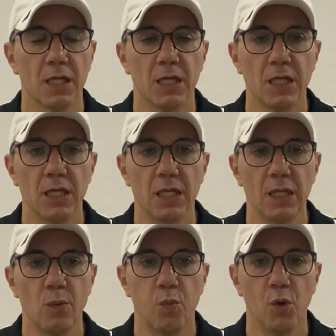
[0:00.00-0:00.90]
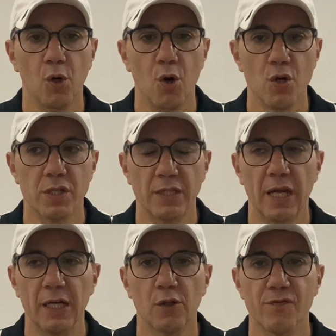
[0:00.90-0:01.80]
He was the
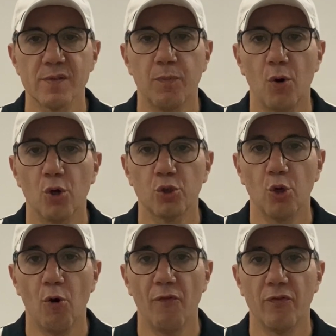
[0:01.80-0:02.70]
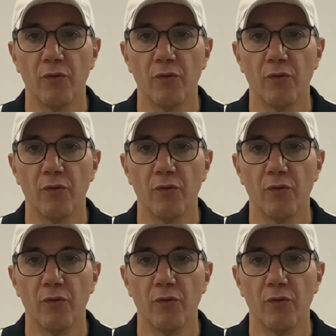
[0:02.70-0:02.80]
director of sport of